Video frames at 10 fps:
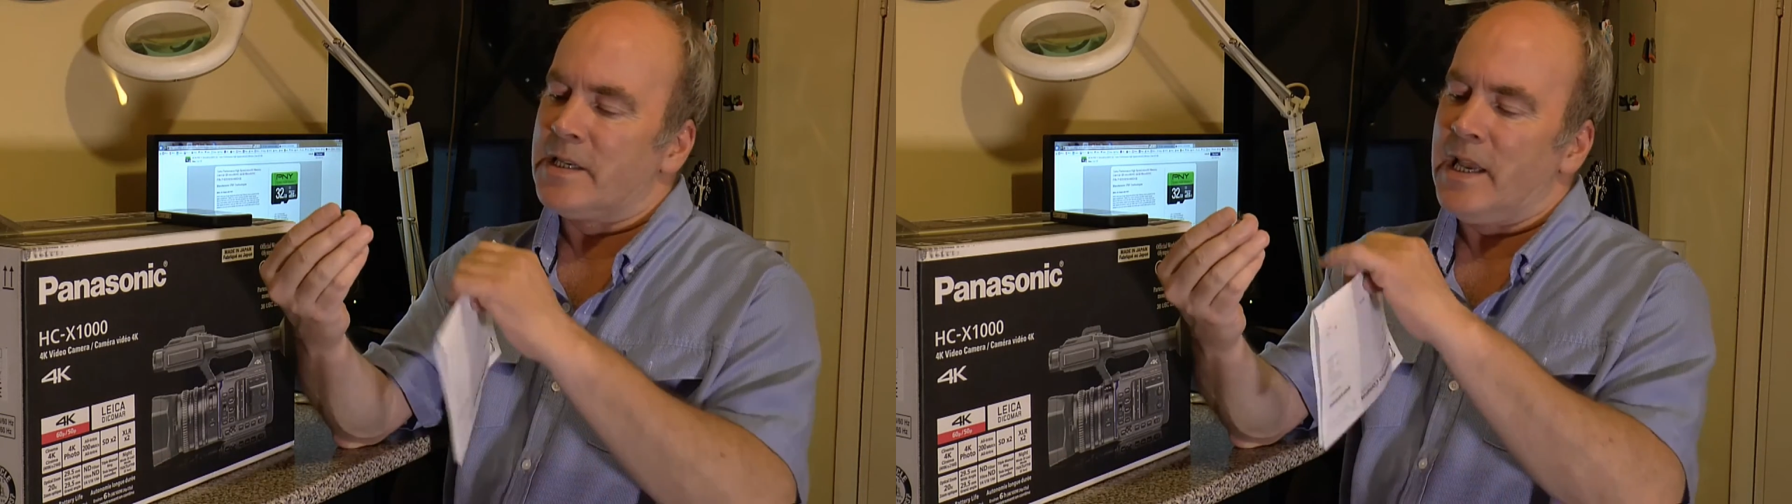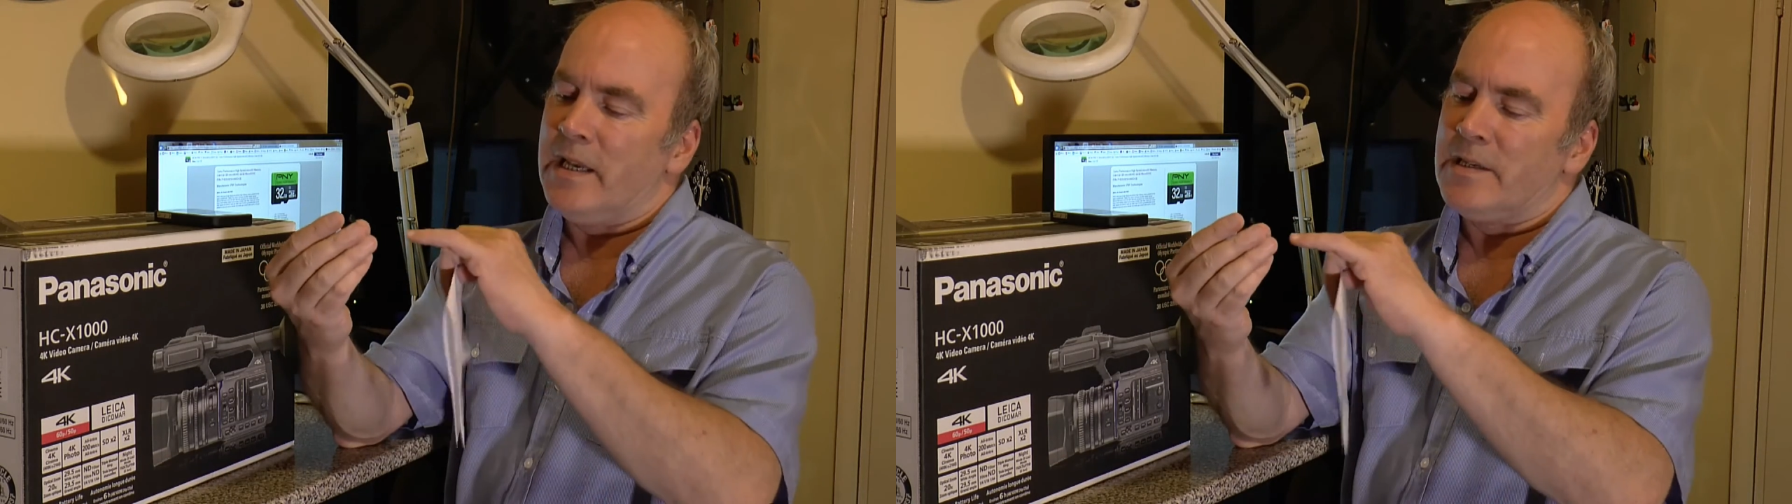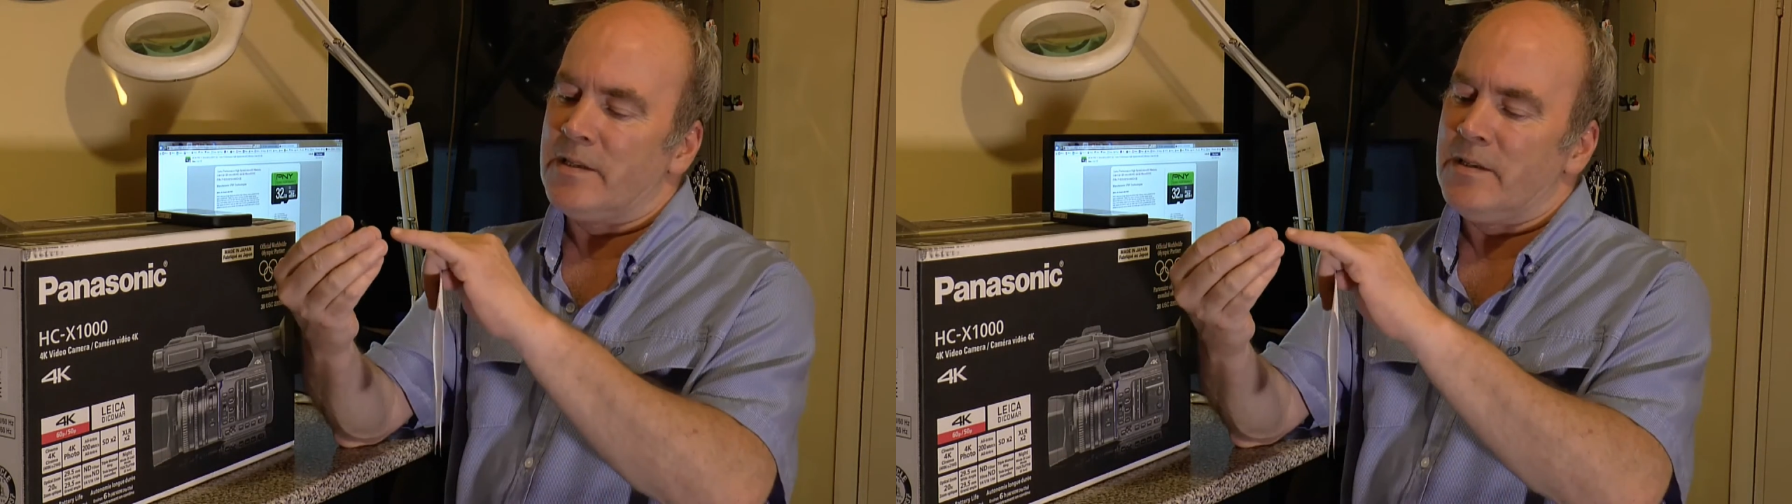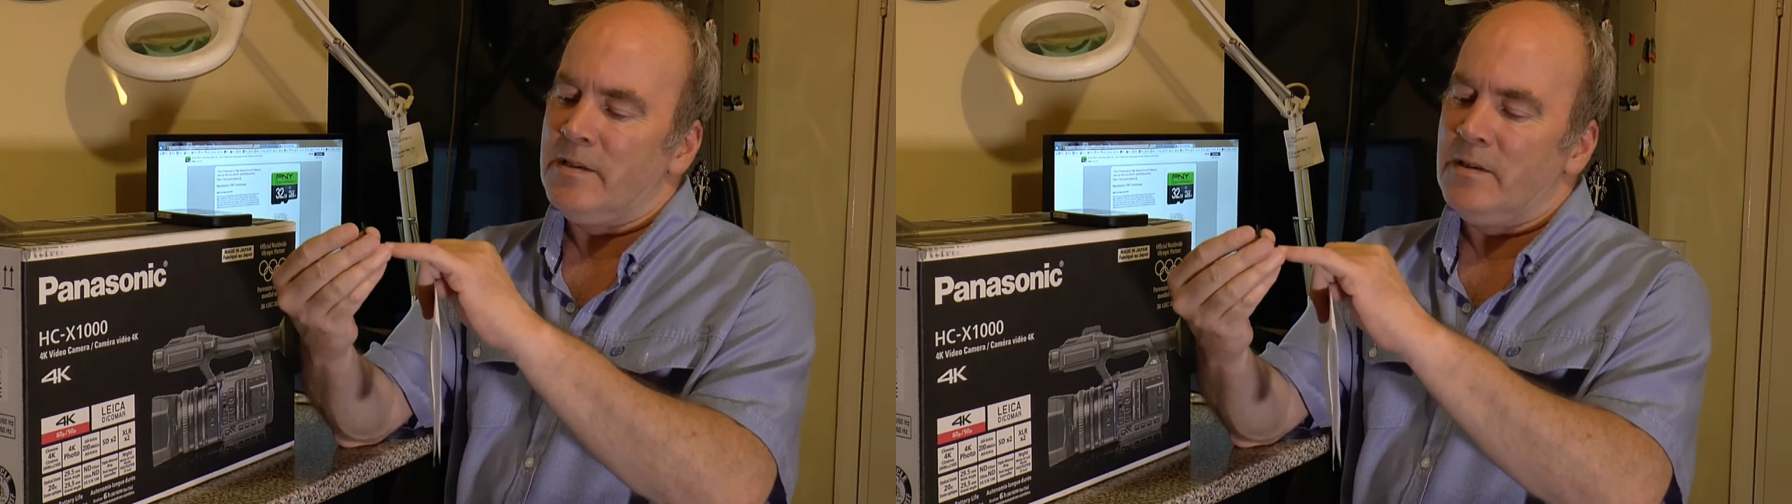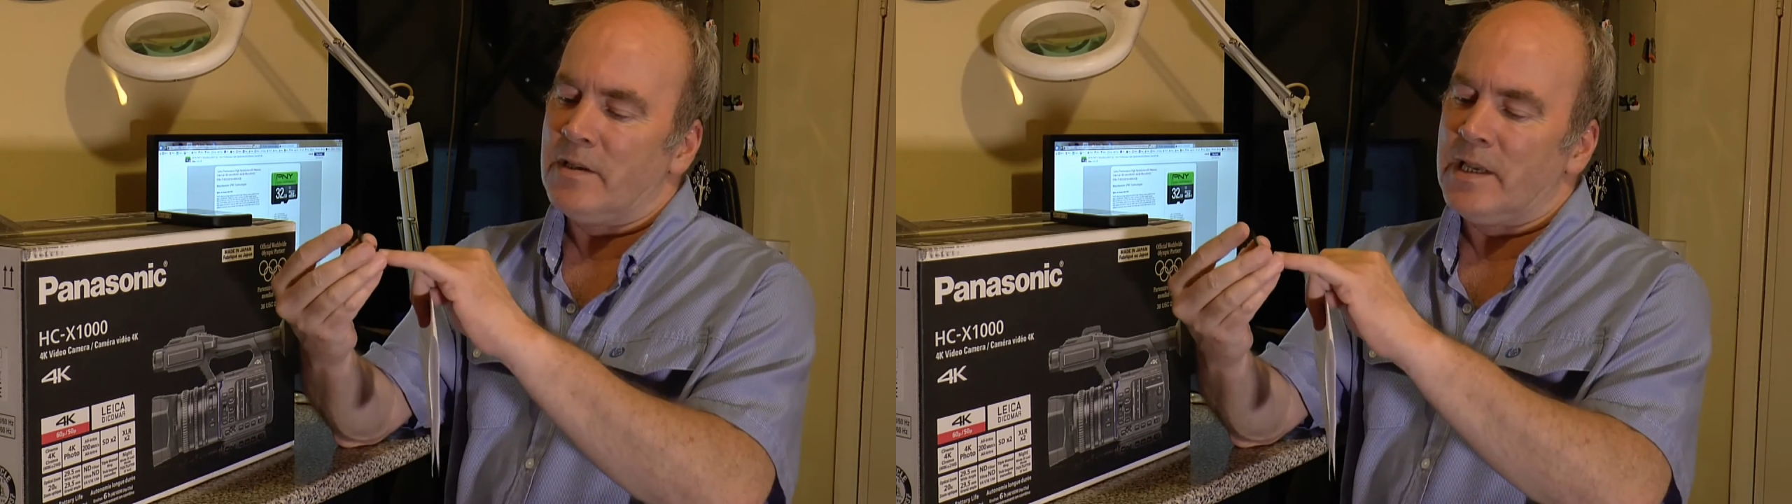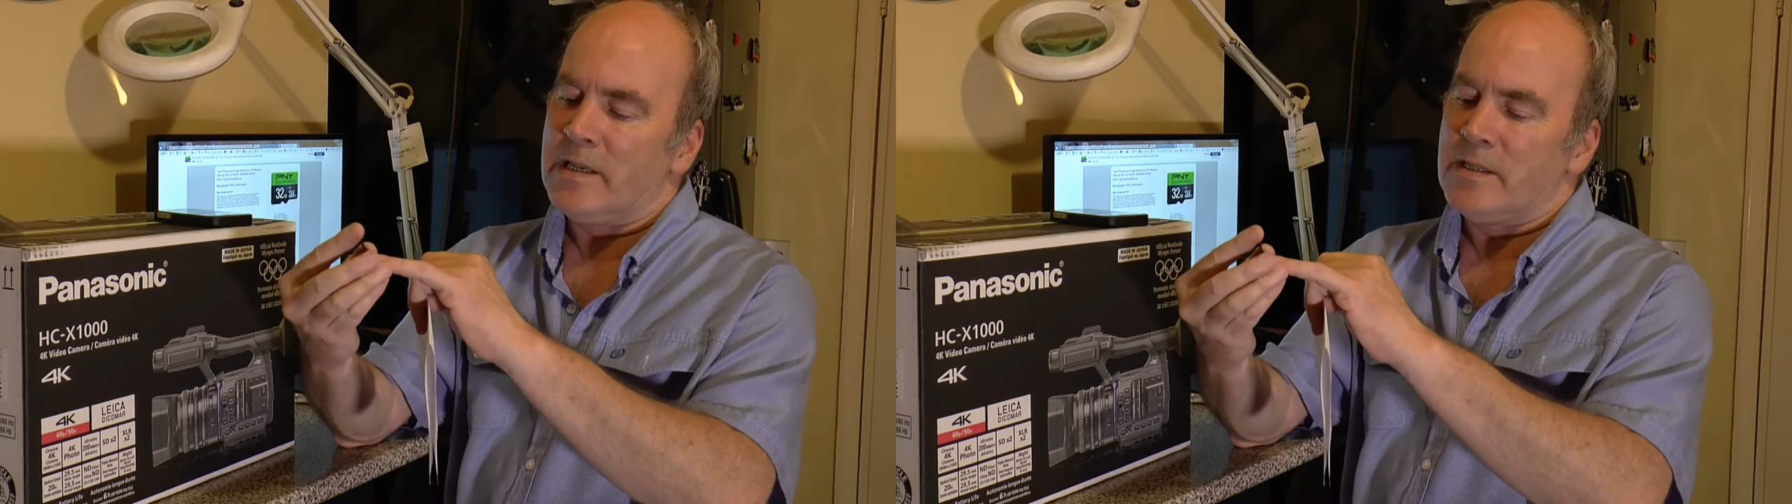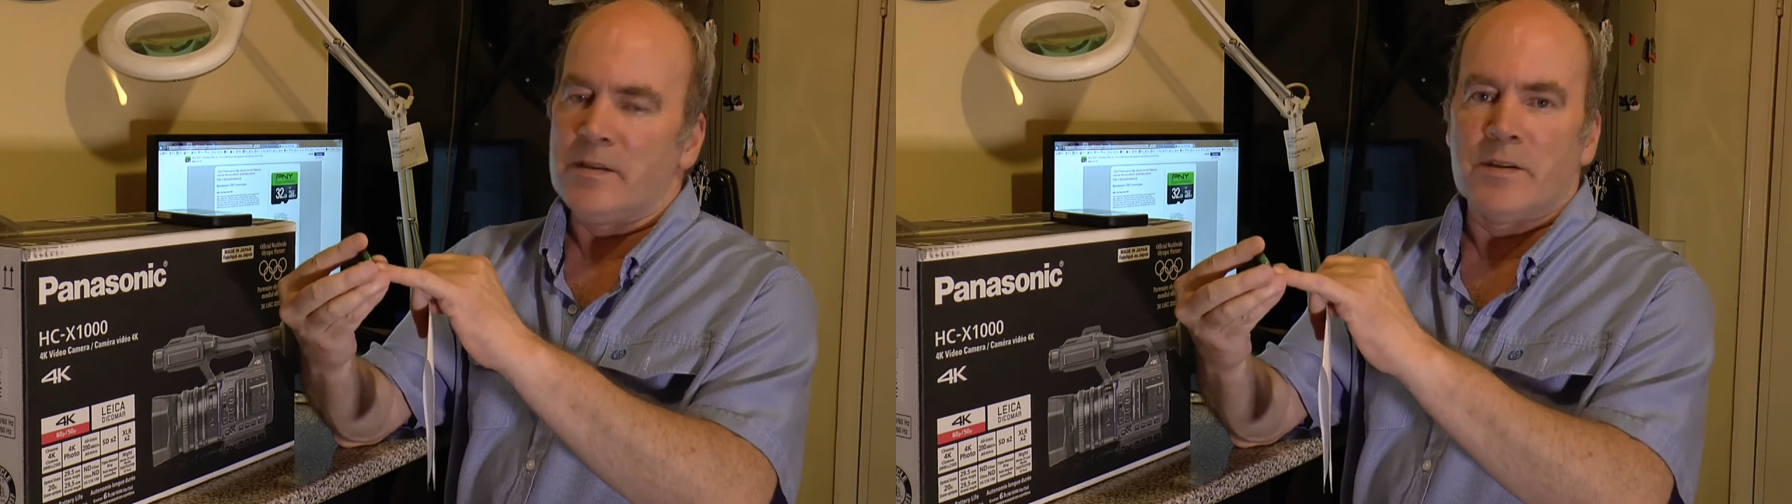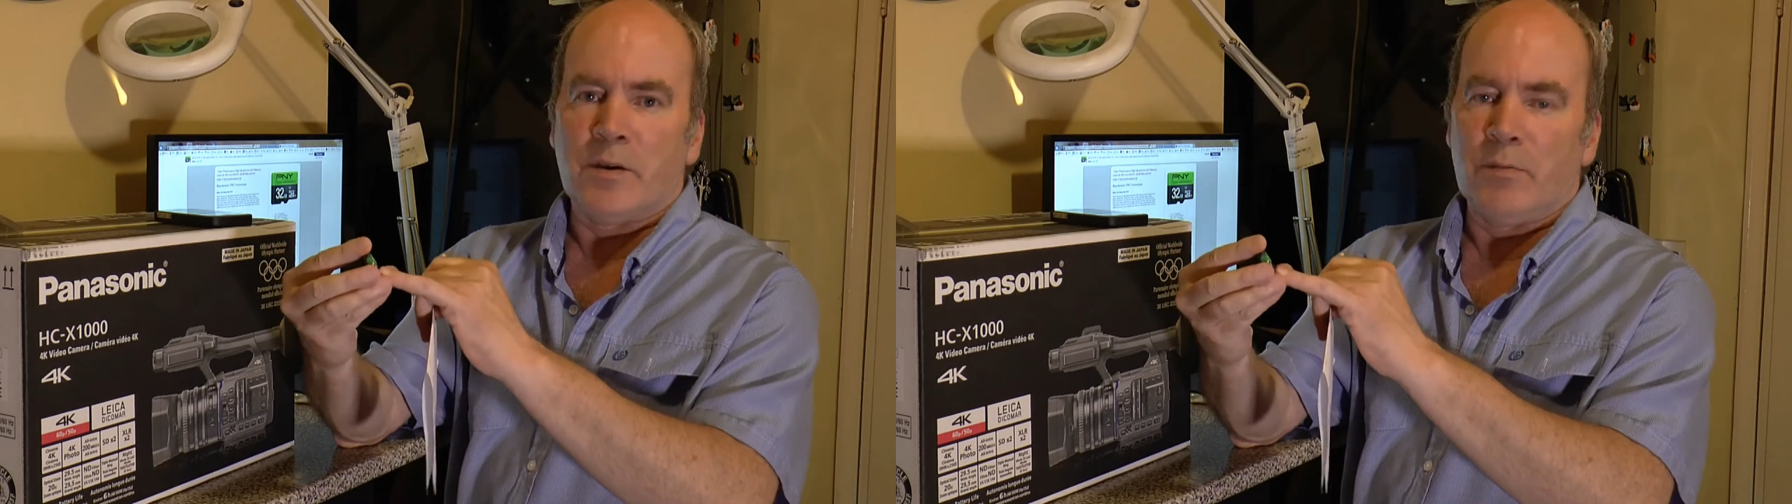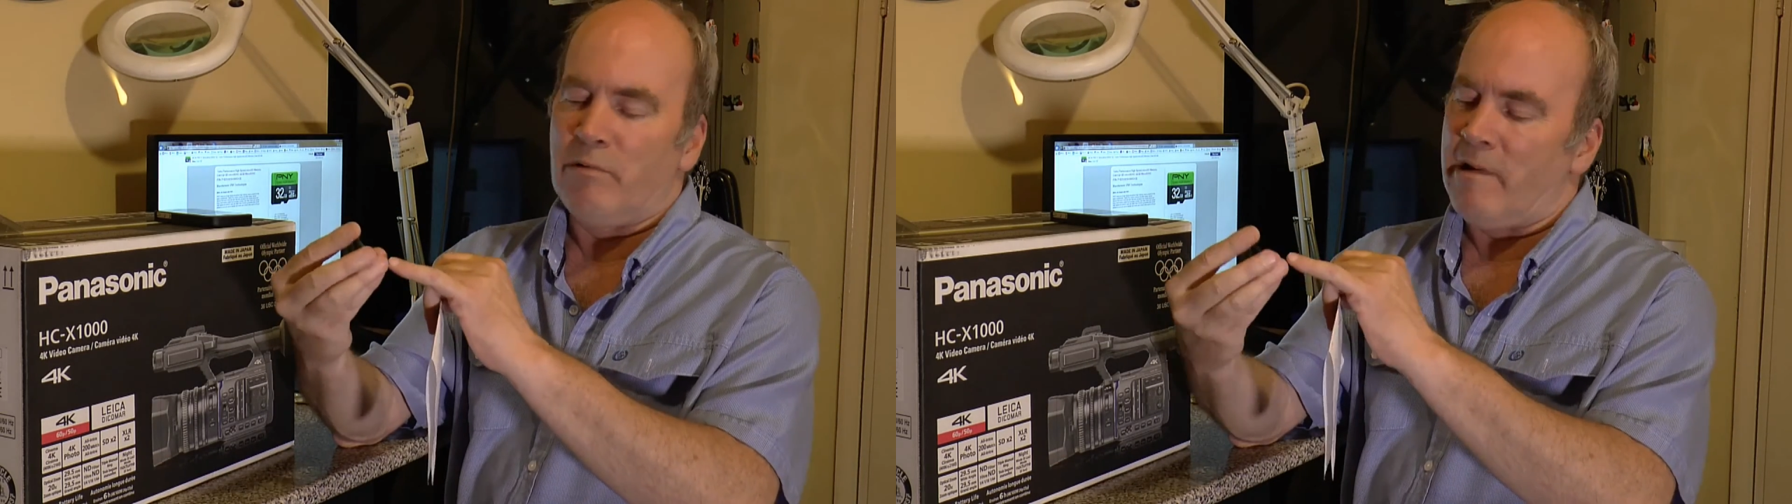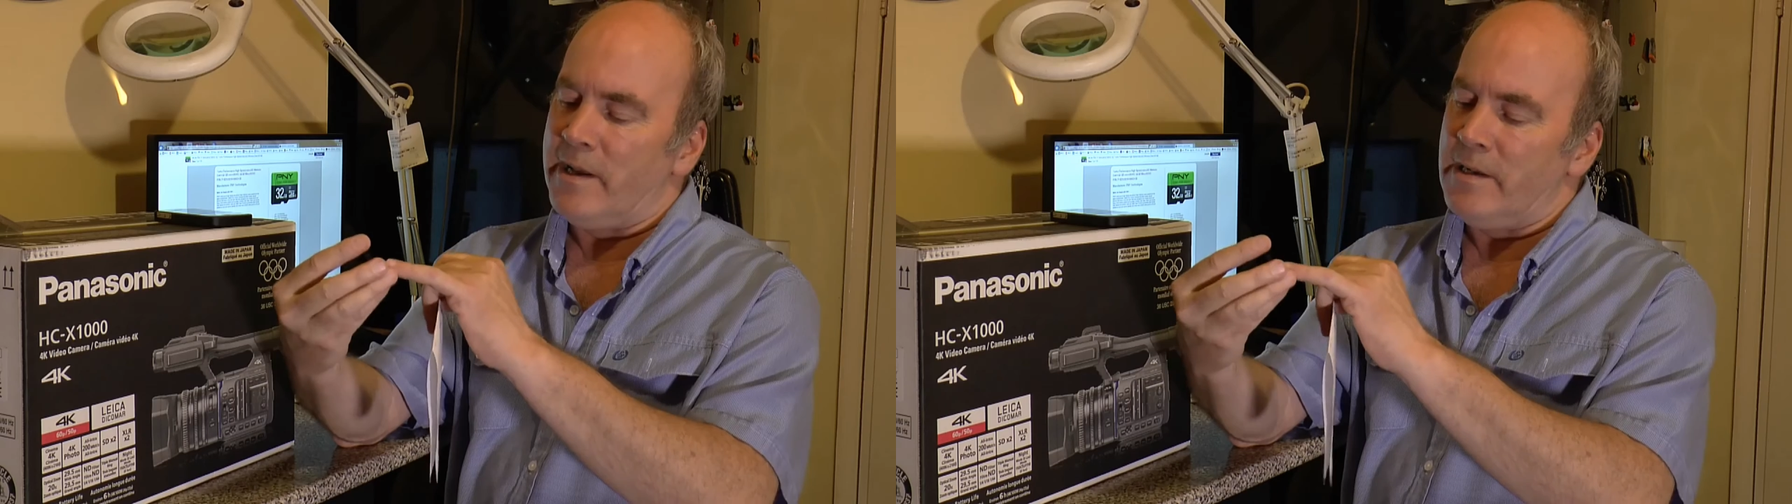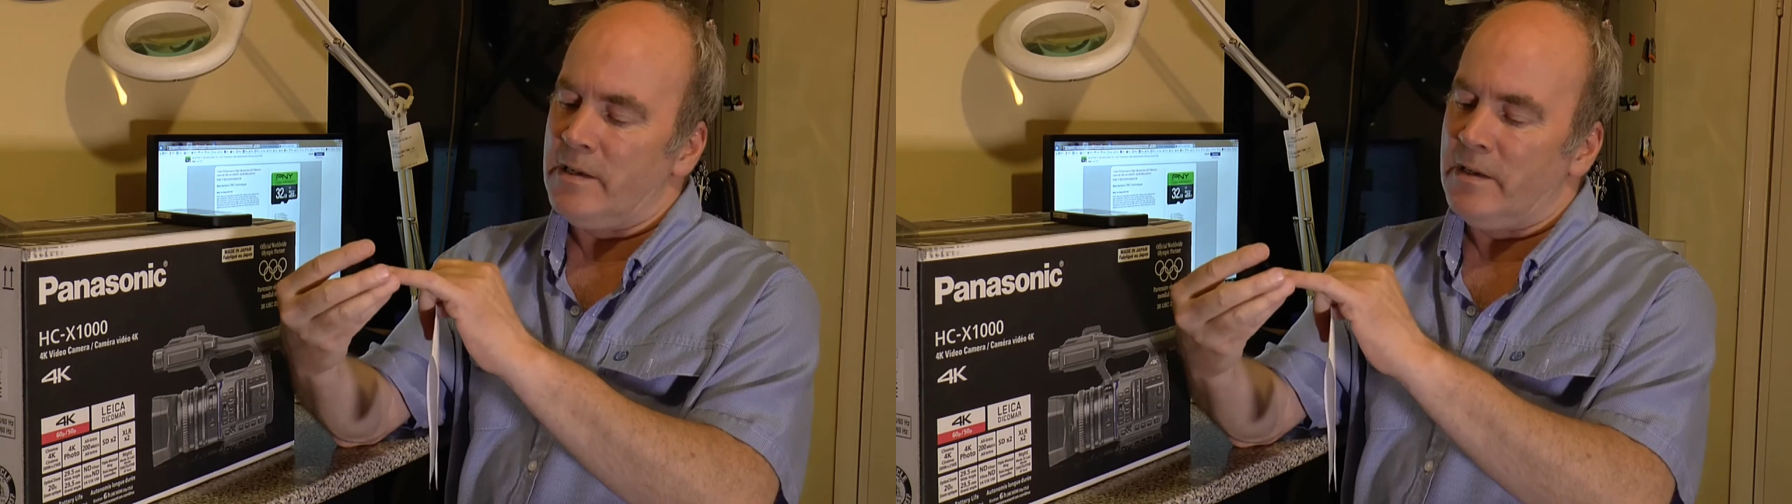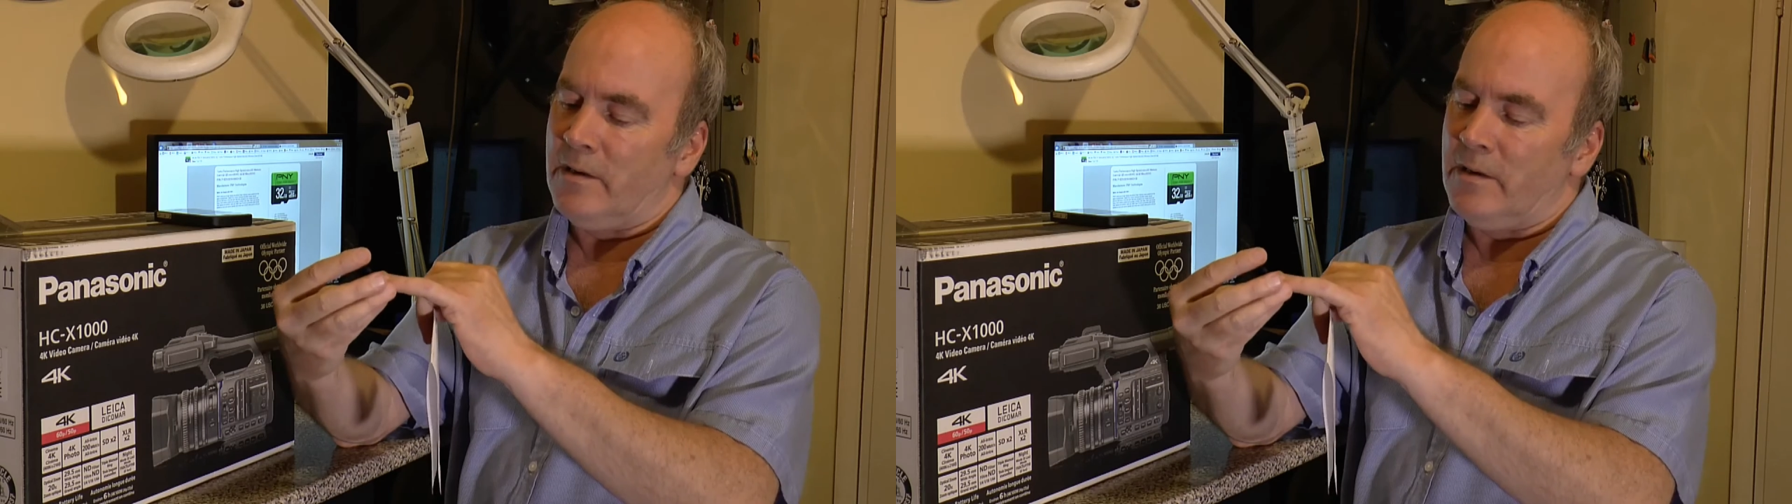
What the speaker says: Kingston's a good brand,